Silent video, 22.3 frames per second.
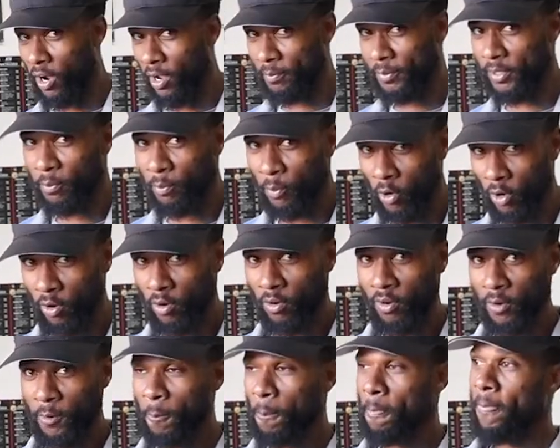come
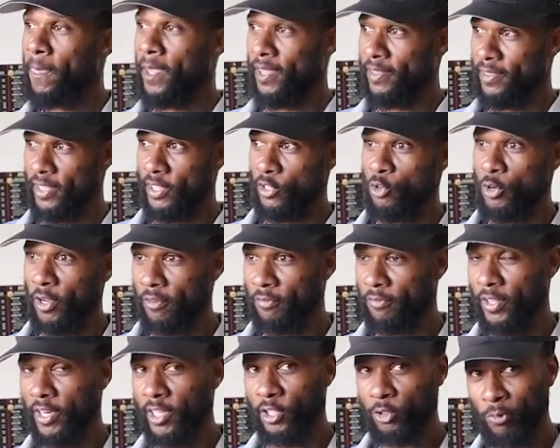tomorrow. And then you can
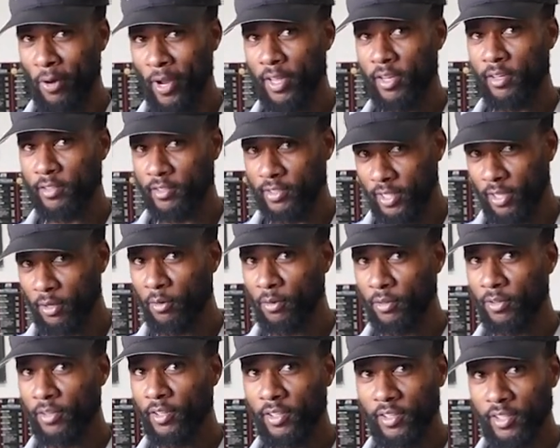finish. Right?
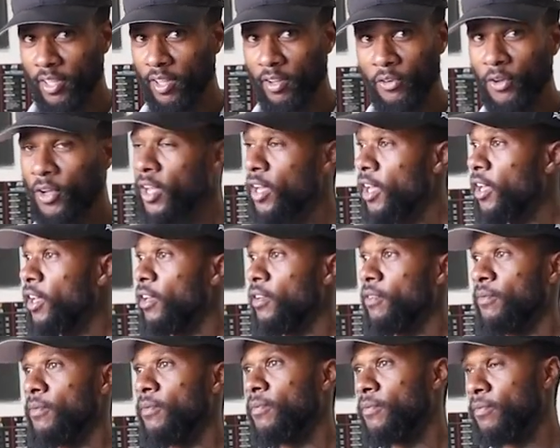Deal? Deal?
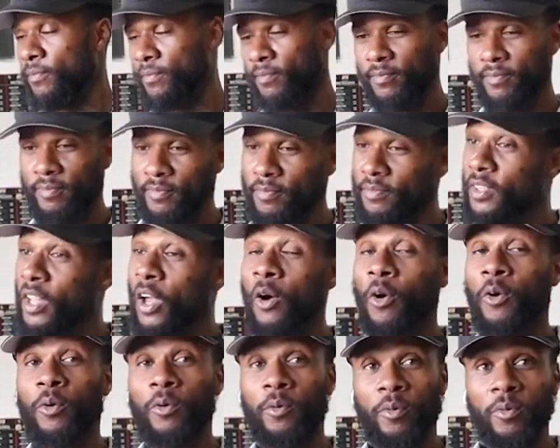
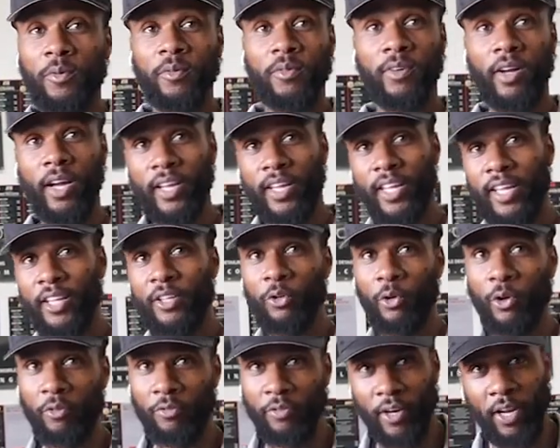No, I can't
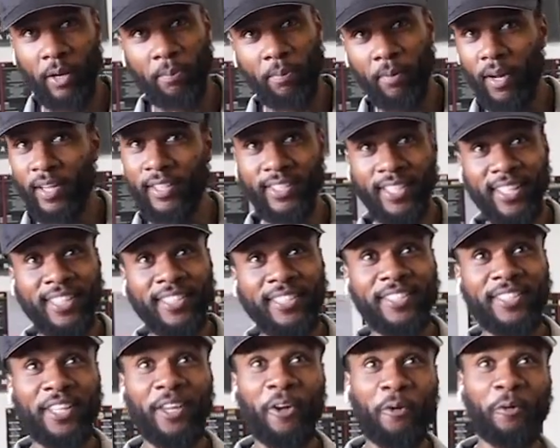do it for that price. And
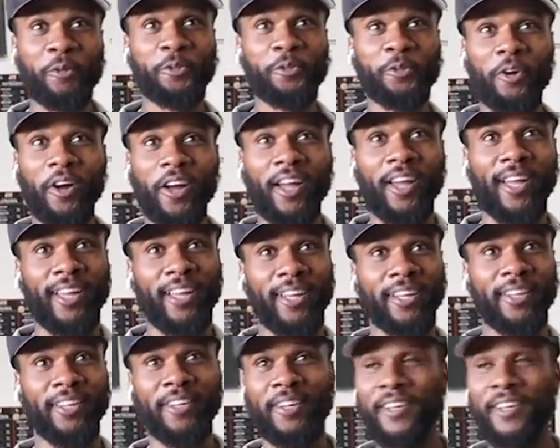he's still trying.